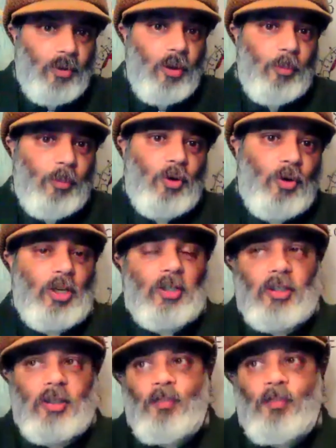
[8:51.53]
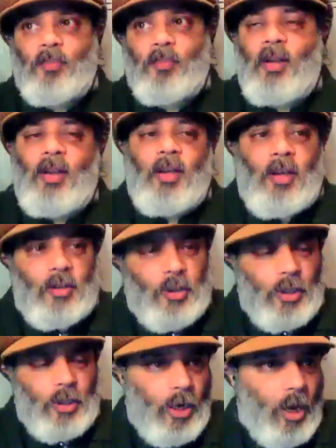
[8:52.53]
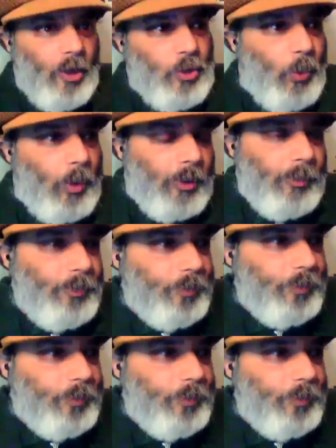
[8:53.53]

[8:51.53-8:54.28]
a project. So the last one